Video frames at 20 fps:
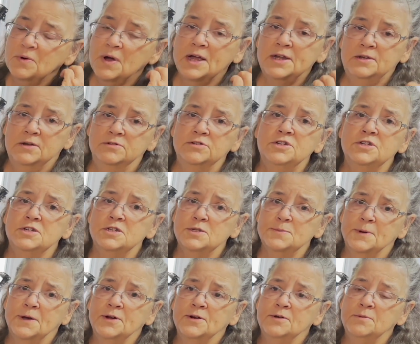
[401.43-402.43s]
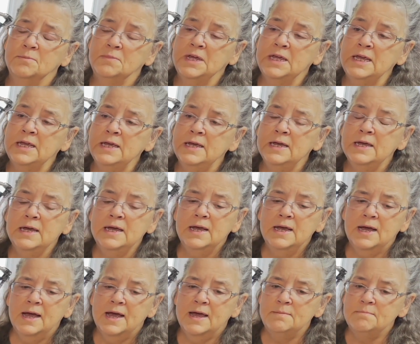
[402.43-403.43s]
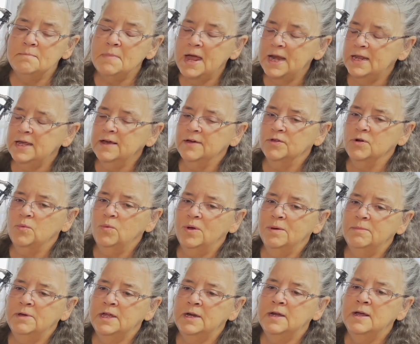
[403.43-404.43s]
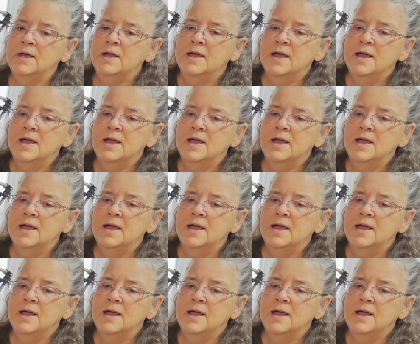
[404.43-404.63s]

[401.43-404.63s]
I know she inspired me and many other women,